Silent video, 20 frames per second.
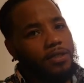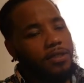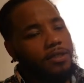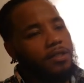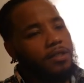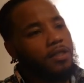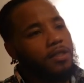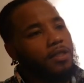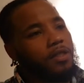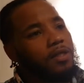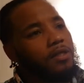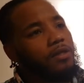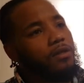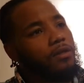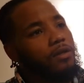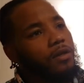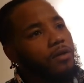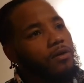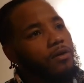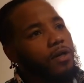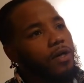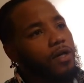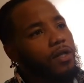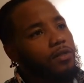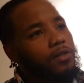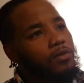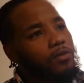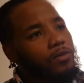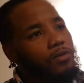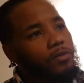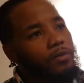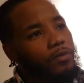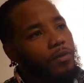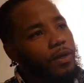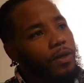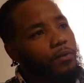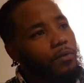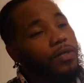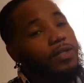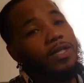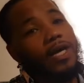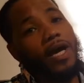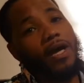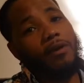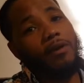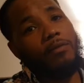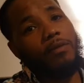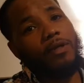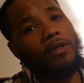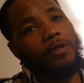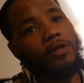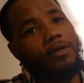and do what's got him there.